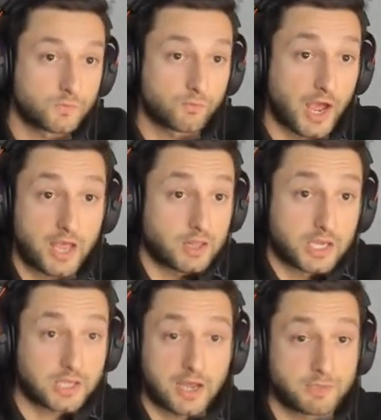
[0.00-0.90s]
Right?
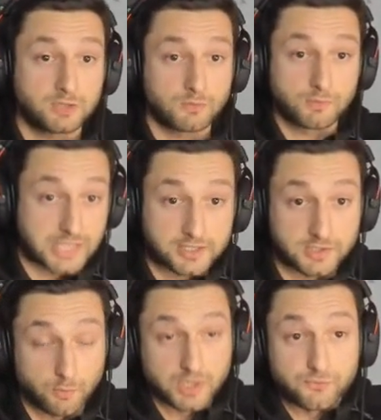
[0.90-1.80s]
Like, I mean, that's
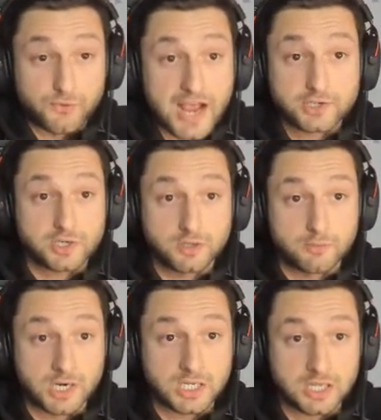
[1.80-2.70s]
with a fraction of the
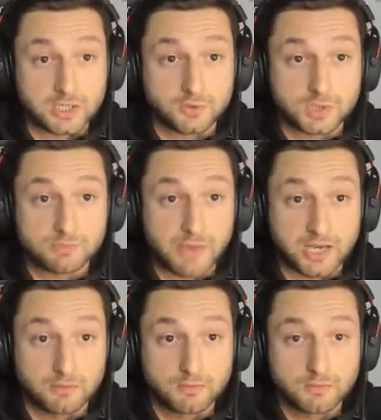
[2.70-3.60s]
money that you spent,
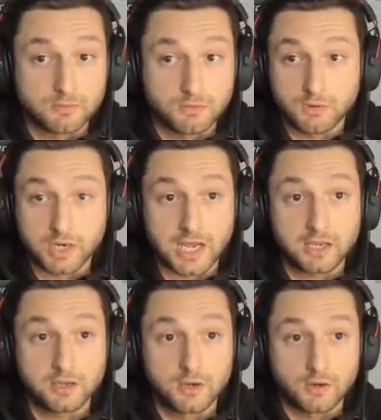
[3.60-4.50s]

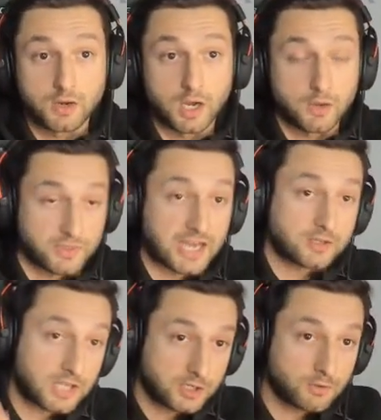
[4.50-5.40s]
okay?
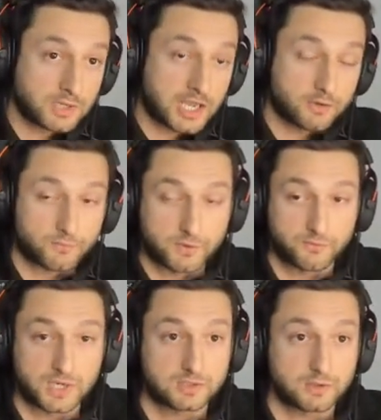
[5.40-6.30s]
That you get for
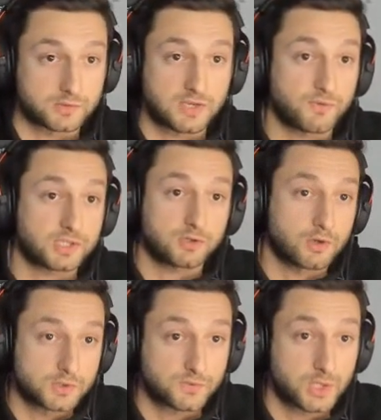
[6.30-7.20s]
Victor. Say Victor
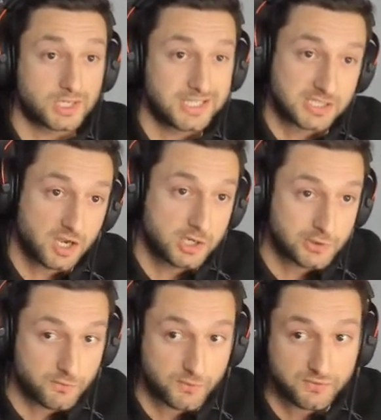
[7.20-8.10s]
goes for at least
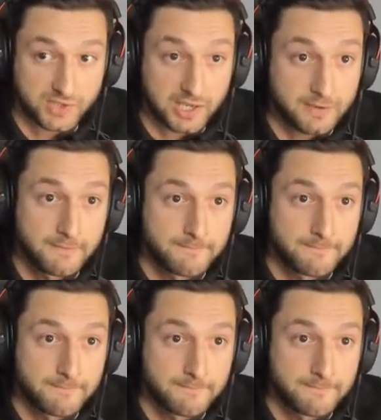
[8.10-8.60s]
150.